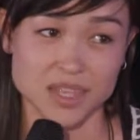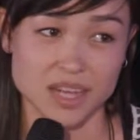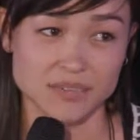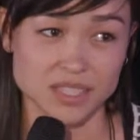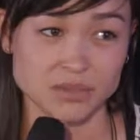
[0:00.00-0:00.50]
and
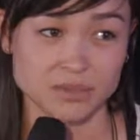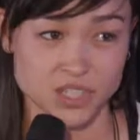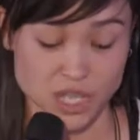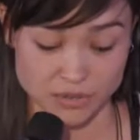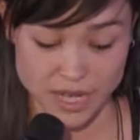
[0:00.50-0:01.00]
have done for
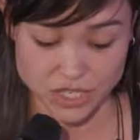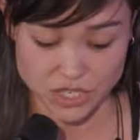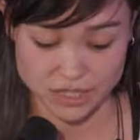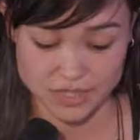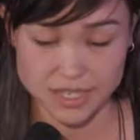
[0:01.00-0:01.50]

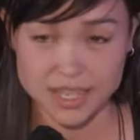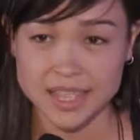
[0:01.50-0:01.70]
generations.